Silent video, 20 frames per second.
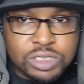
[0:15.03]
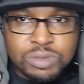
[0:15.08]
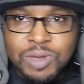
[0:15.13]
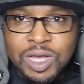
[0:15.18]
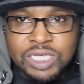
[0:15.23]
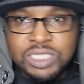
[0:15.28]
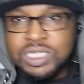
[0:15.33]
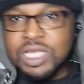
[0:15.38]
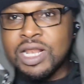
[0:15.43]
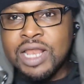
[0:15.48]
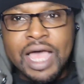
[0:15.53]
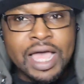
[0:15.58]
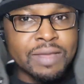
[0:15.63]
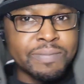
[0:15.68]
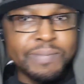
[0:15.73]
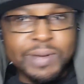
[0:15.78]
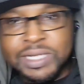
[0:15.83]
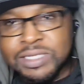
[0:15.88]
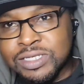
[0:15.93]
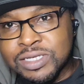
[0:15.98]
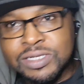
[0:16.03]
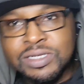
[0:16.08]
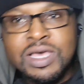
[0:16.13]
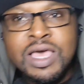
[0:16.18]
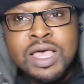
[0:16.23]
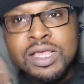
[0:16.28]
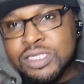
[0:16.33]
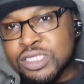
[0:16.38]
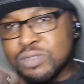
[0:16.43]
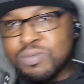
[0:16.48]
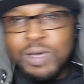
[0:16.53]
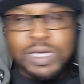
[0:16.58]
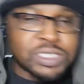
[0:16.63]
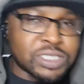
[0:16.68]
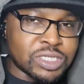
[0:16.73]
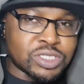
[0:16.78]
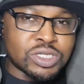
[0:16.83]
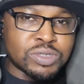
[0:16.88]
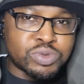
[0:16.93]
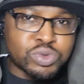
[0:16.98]
Smash the like button,
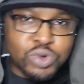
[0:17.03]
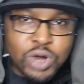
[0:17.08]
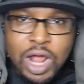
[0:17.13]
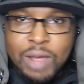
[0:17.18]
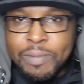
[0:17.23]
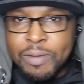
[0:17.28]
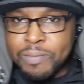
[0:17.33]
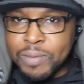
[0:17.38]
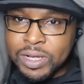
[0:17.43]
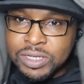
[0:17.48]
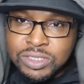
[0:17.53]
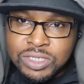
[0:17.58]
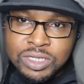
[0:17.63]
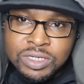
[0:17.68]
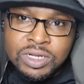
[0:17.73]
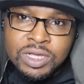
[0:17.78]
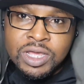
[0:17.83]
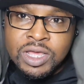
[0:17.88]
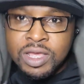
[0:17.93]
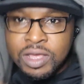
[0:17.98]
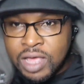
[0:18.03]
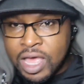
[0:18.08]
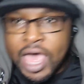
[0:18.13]
smash the subscriber button.